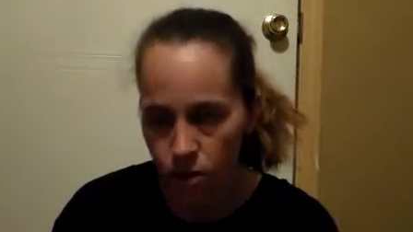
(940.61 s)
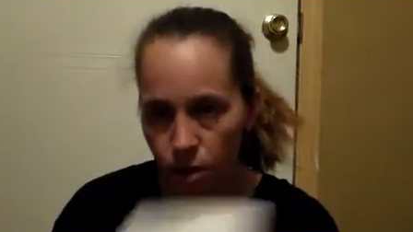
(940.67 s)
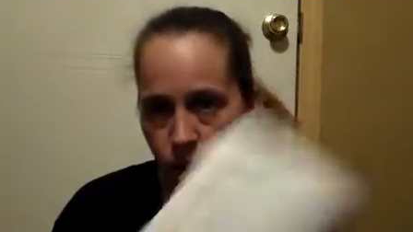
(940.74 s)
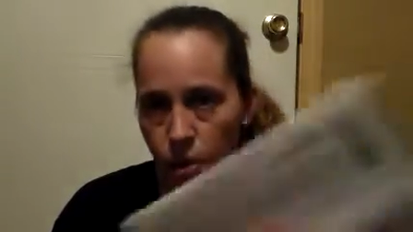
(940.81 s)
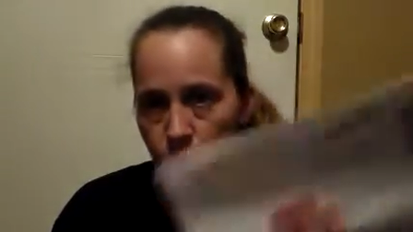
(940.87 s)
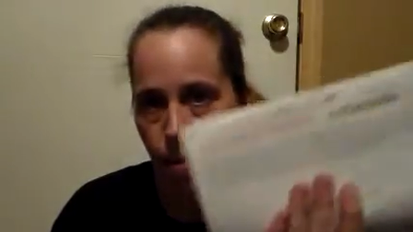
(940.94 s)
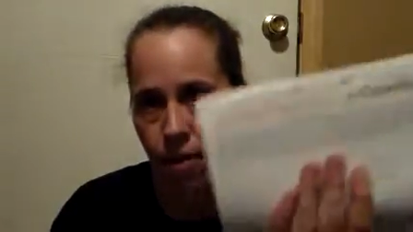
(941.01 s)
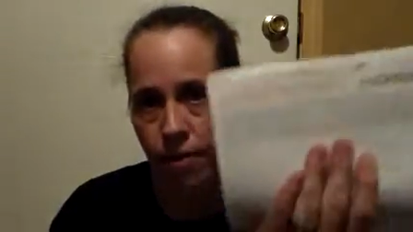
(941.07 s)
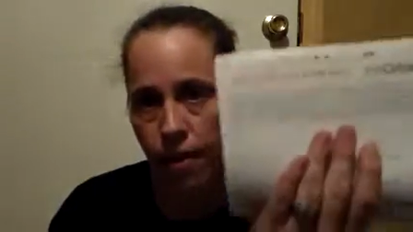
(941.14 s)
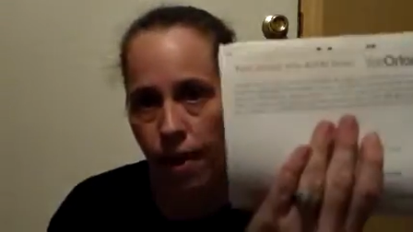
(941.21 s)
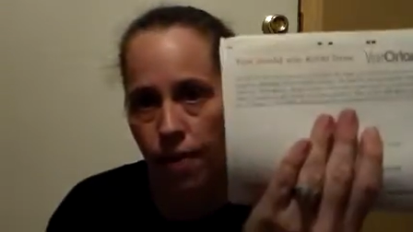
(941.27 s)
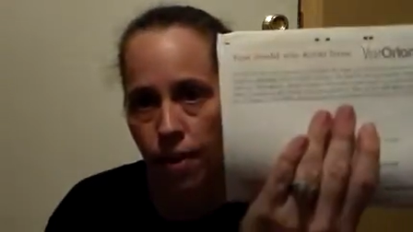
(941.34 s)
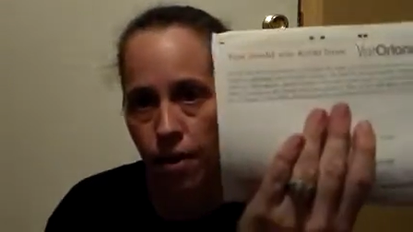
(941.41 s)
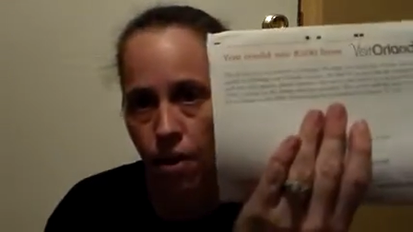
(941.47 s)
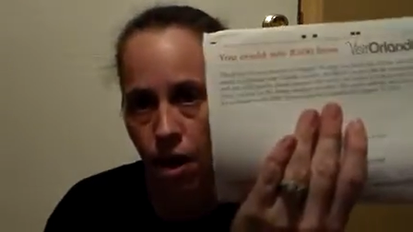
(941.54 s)
just so you could
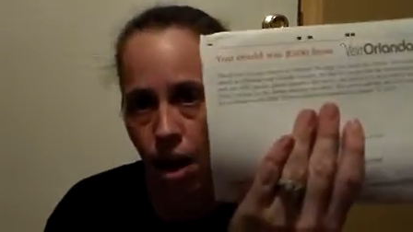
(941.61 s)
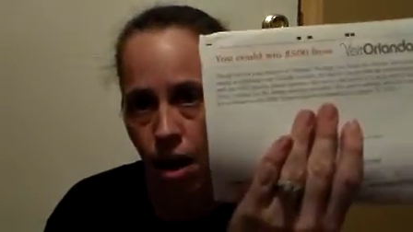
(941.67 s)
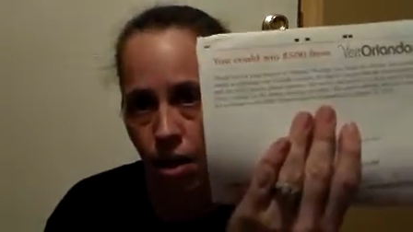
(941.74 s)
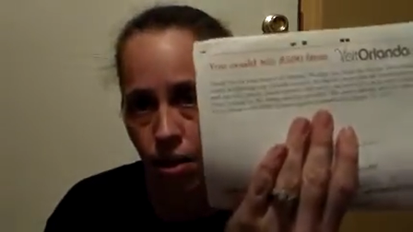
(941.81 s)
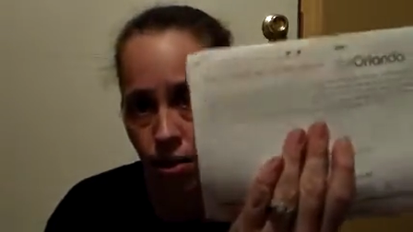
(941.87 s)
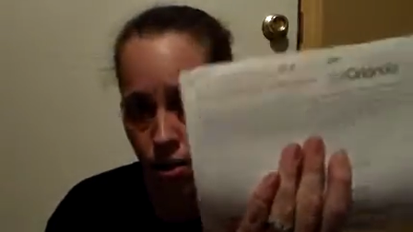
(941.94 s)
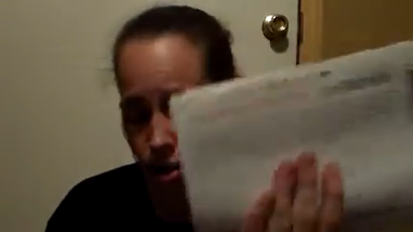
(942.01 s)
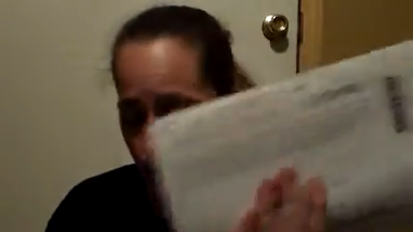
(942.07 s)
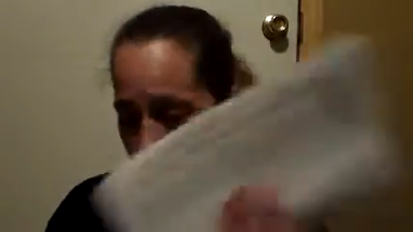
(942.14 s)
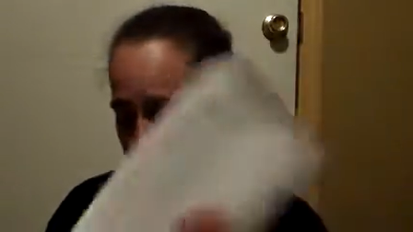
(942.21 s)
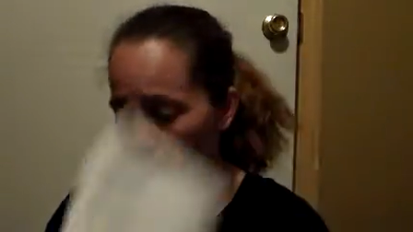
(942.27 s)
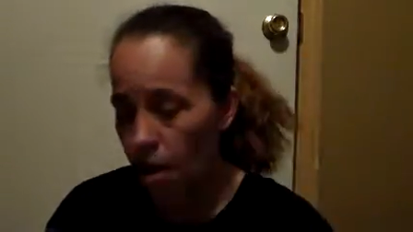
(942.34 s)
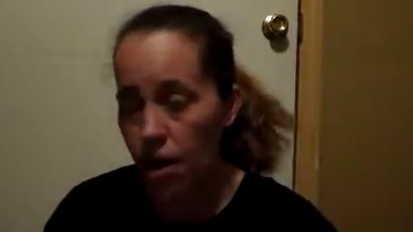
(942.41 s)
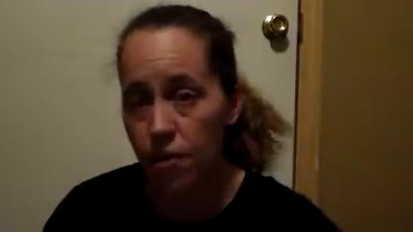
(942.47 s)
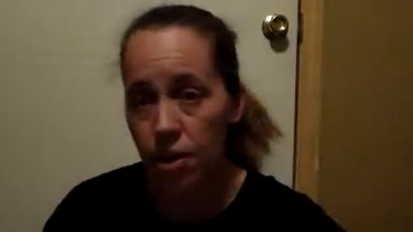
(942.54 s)
win $500
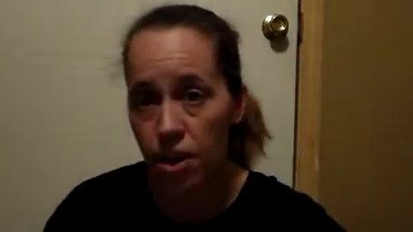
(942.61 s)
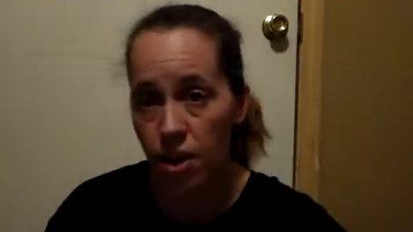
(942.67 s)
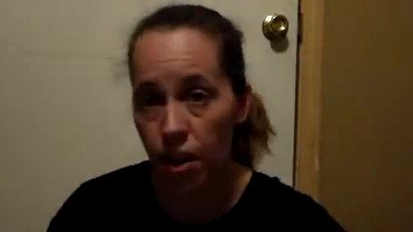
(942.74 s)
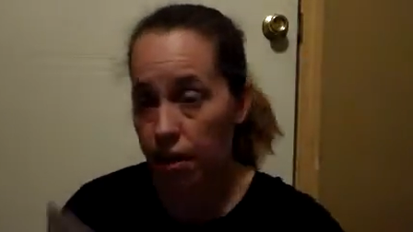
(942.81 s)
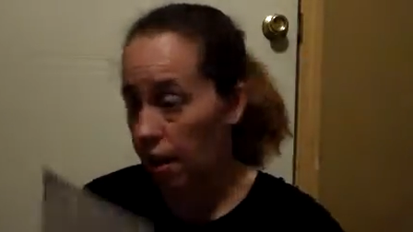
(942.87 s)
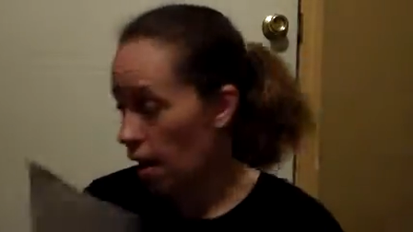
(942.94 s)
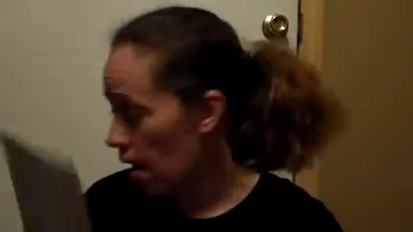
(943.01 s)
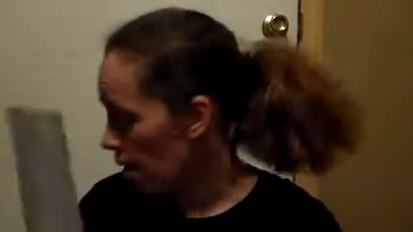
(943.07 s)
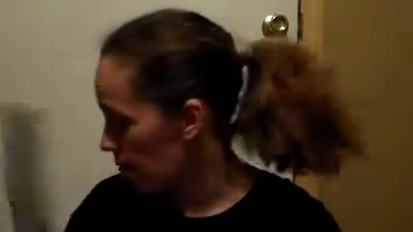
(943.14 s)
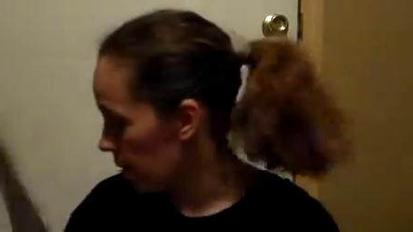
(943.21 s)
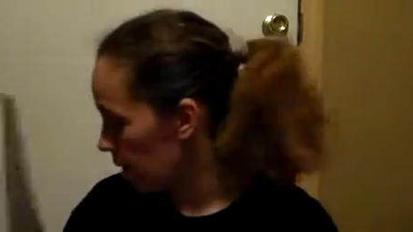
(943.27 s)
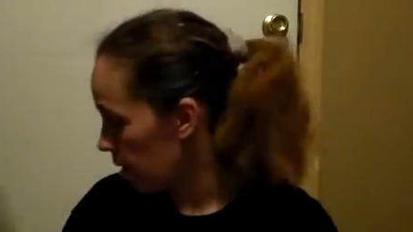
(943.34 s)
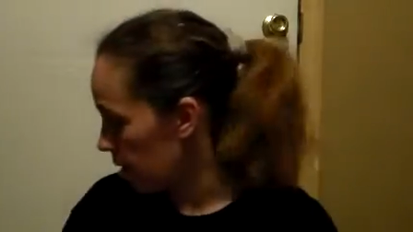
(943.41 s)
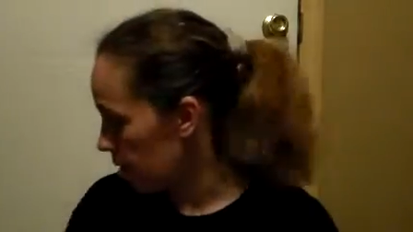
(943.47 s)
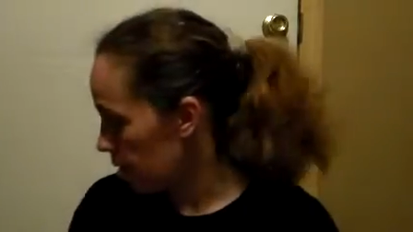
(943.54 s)
so I'll have to check that
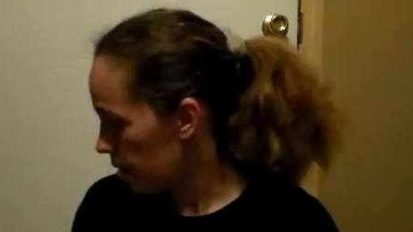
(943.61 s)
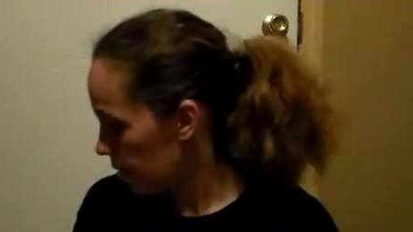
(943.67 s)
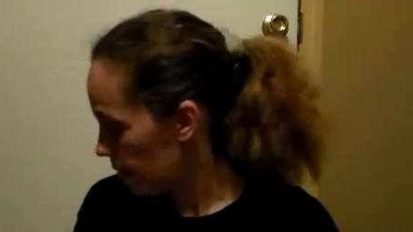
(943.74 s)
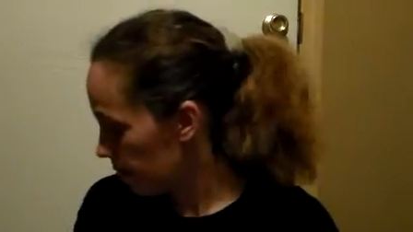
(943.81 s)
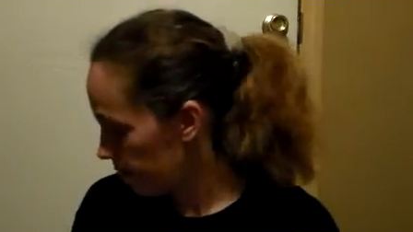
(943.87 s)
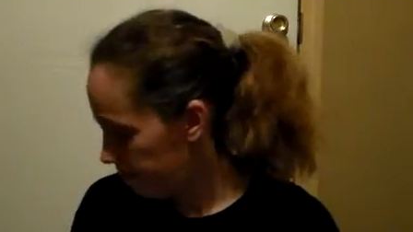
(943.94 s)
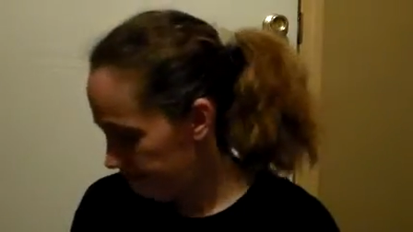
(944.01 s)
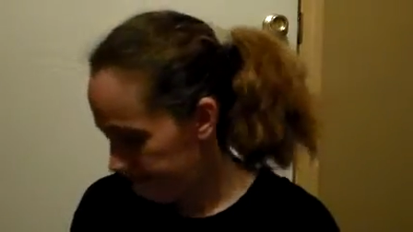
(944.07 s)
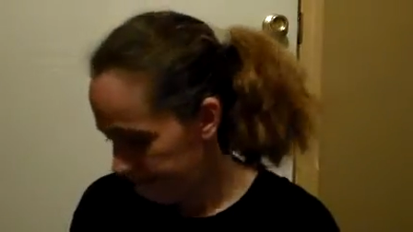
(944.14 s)
out because